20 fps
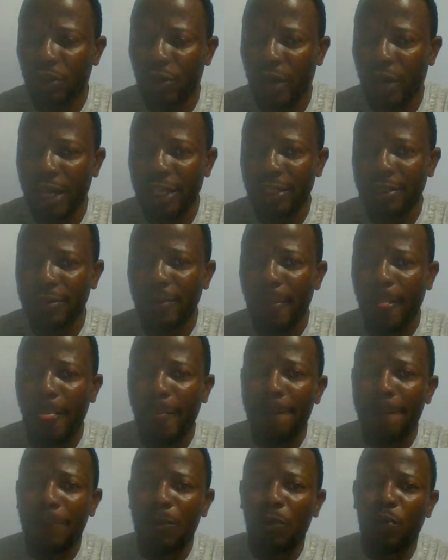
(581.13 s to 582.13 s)
right?
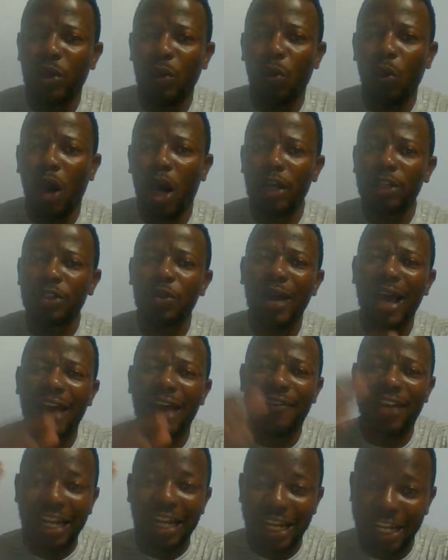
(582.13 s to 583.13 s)
We want to
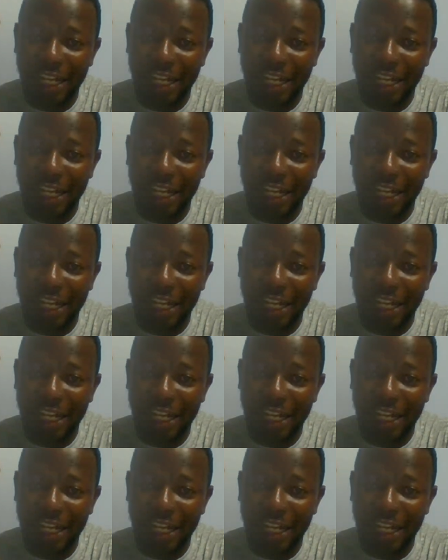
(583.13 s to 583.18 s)
have a